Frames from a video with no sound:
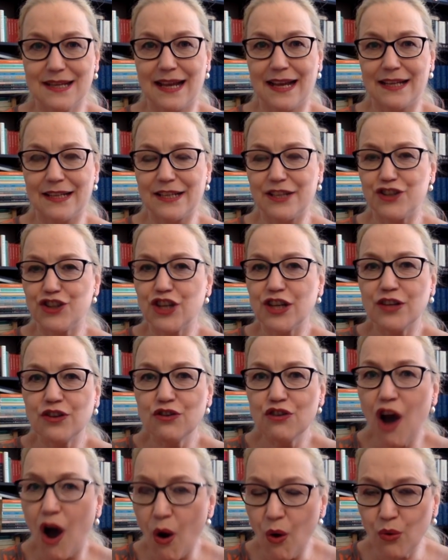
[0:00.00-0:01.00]
and she
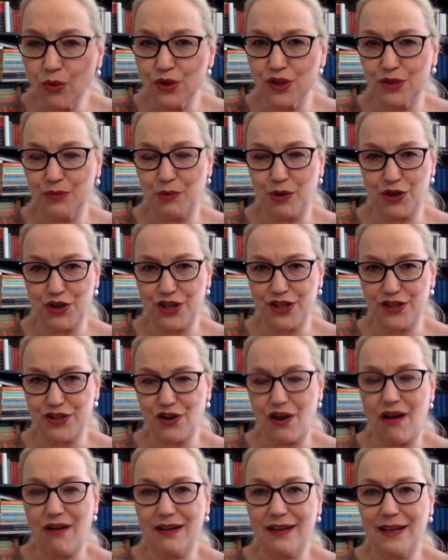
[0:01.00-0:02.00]
knows what she's
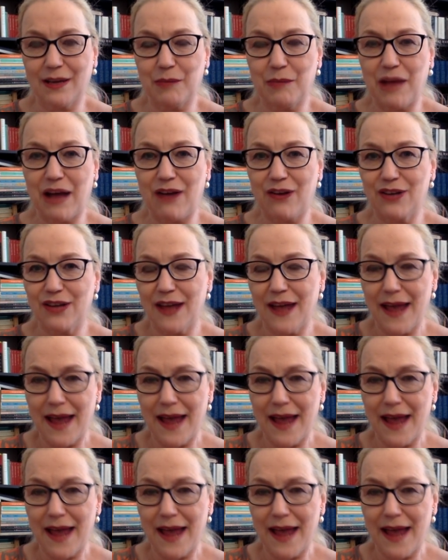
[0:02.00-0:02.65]
talking about,